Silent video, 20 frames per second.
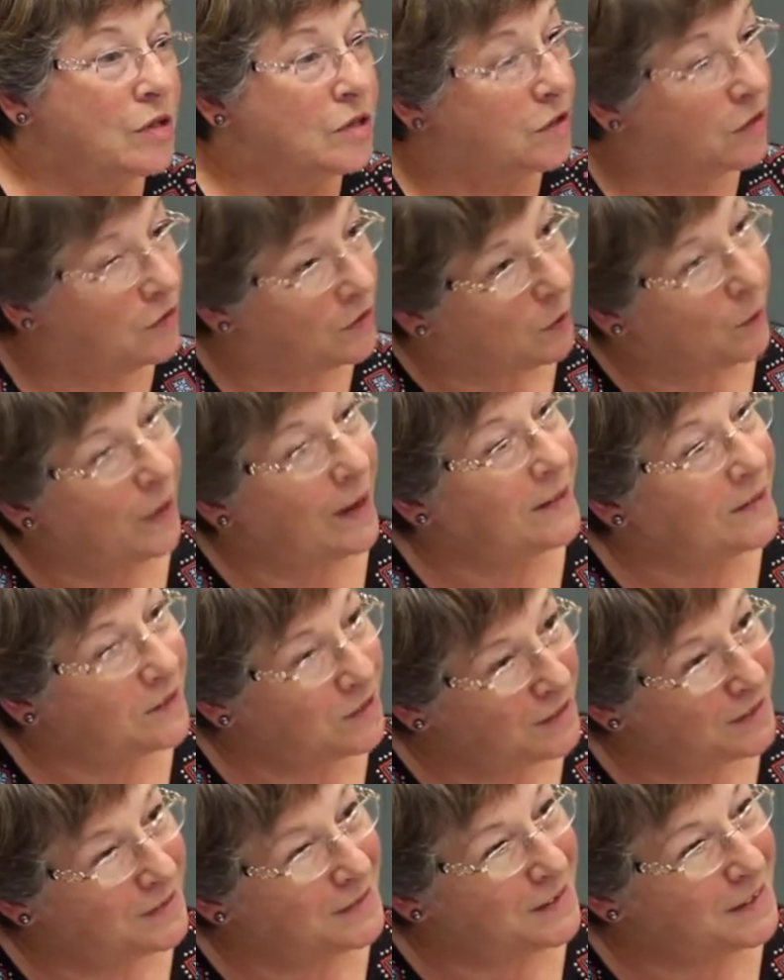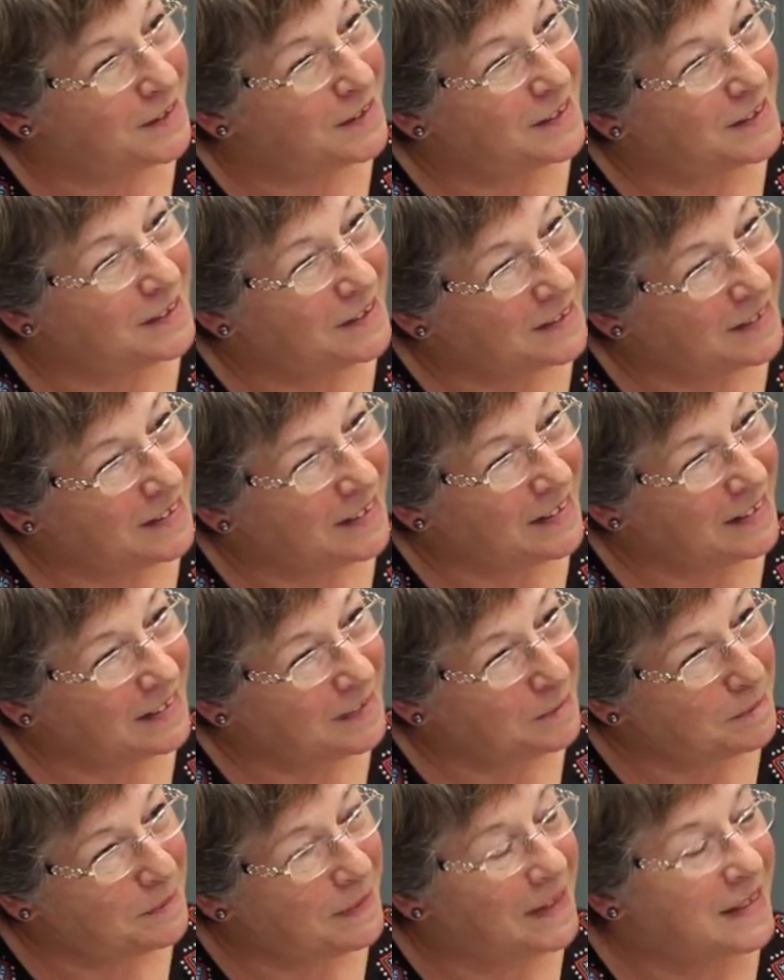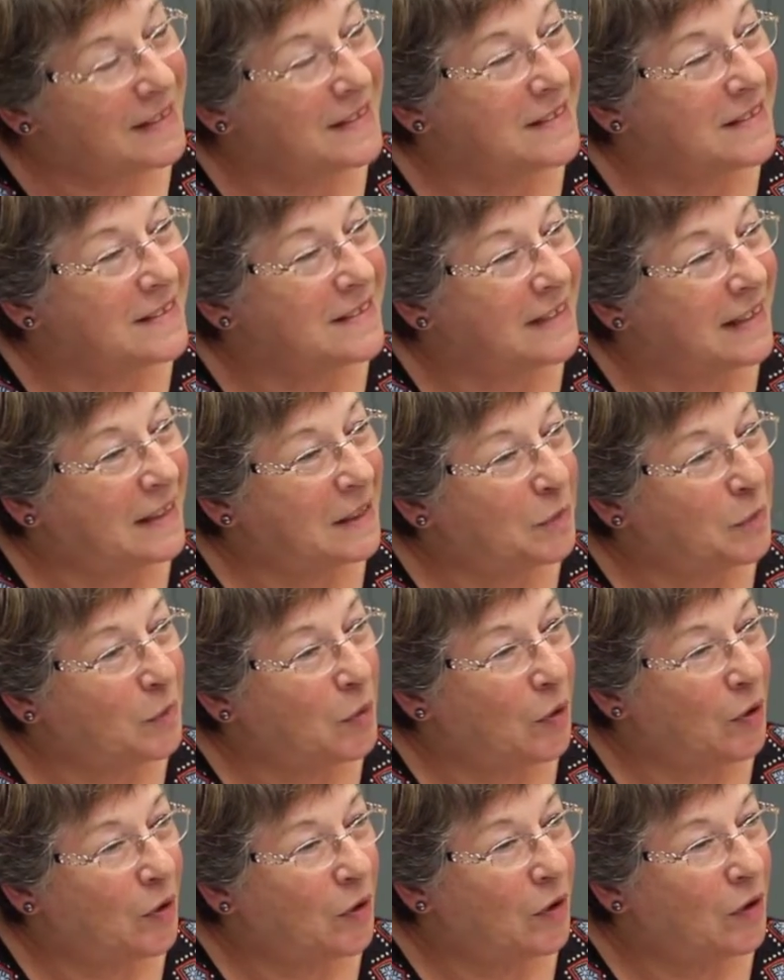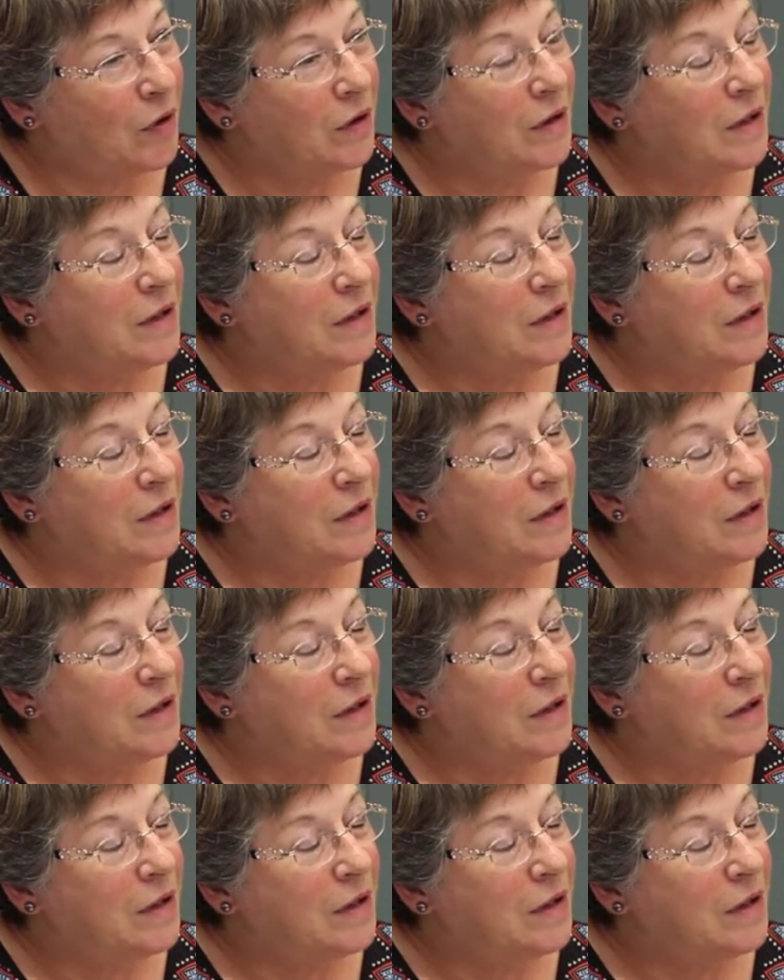So they went to the place at Singapore,